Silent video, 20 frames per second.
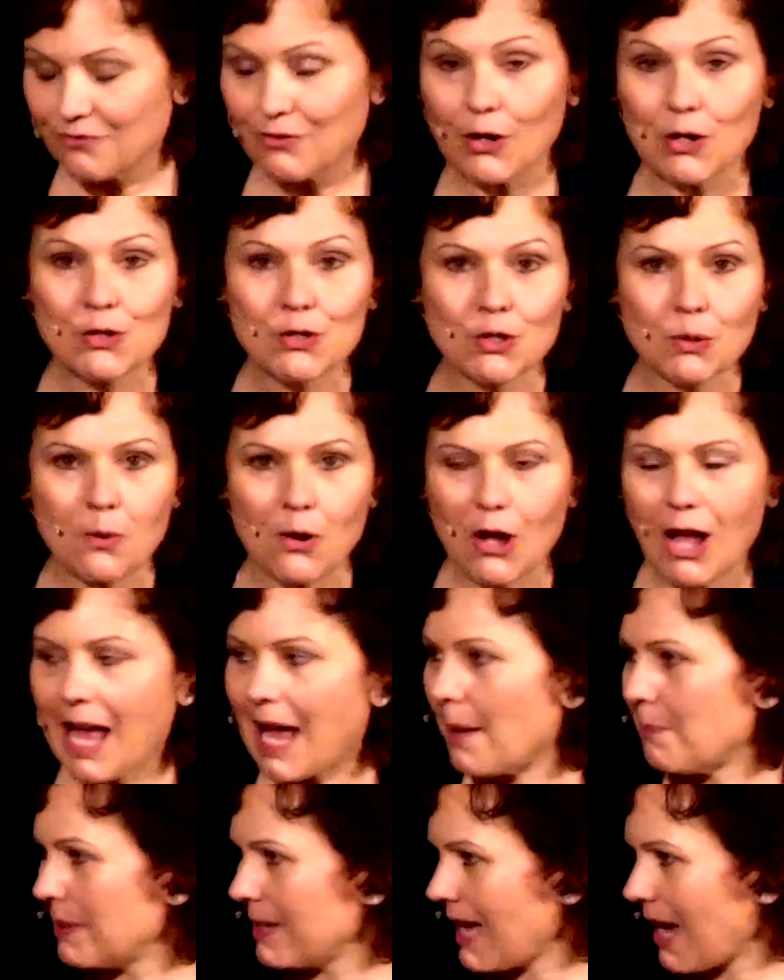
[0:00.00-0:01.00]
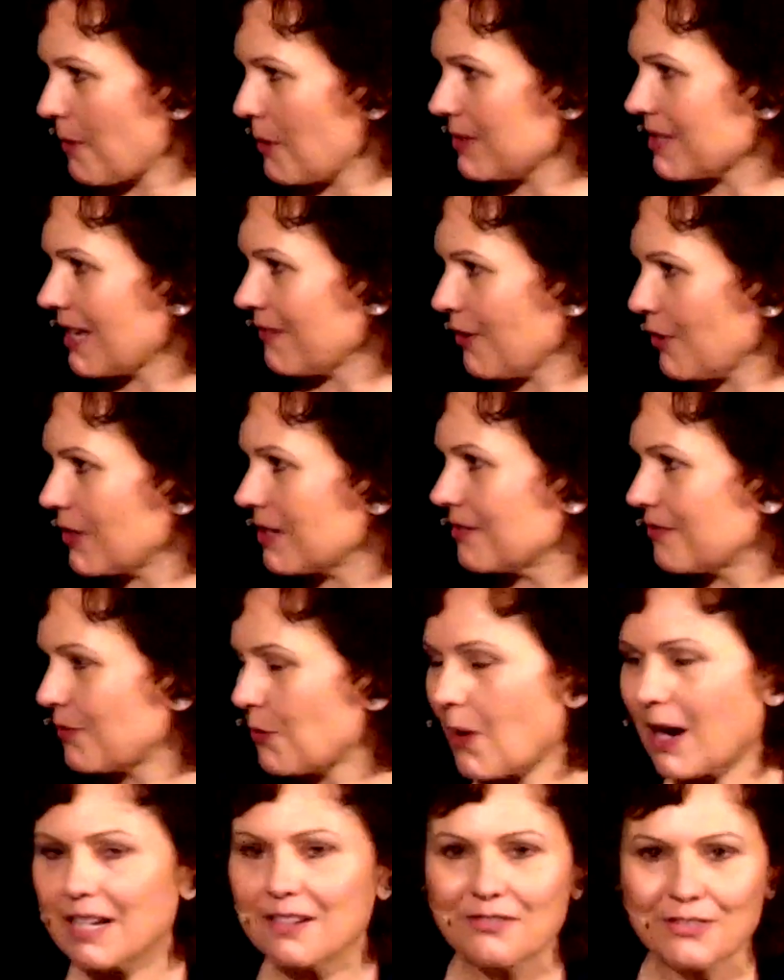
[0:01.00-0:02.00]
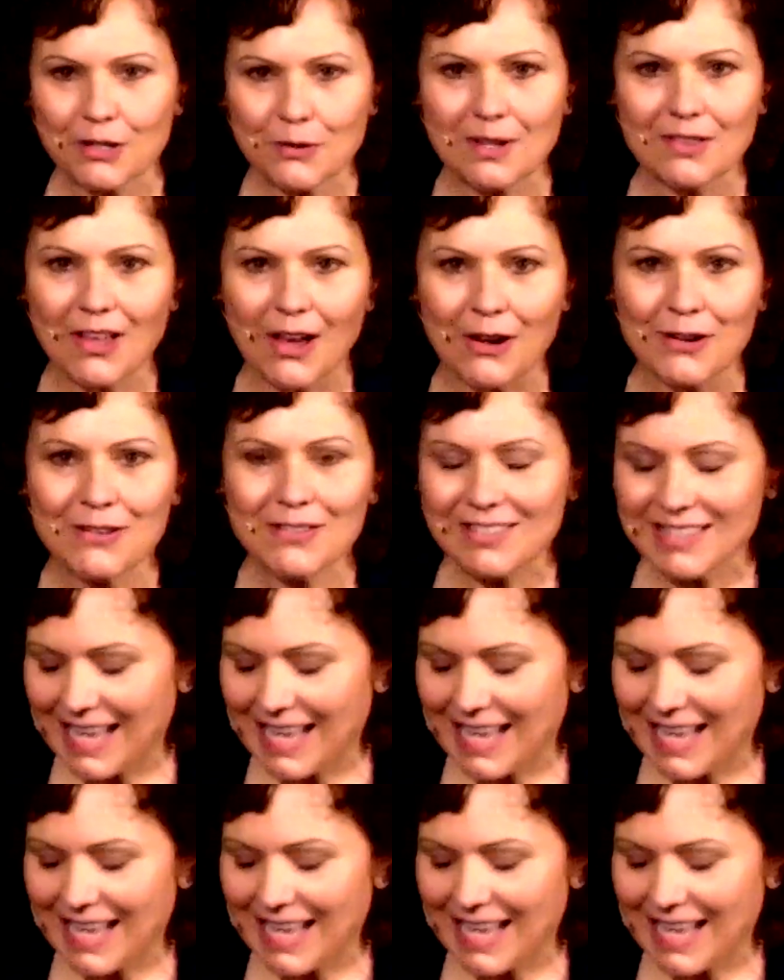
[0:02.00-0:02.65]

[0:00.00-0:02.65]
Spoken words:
virtual happy hours. I've heard of quite a few of those.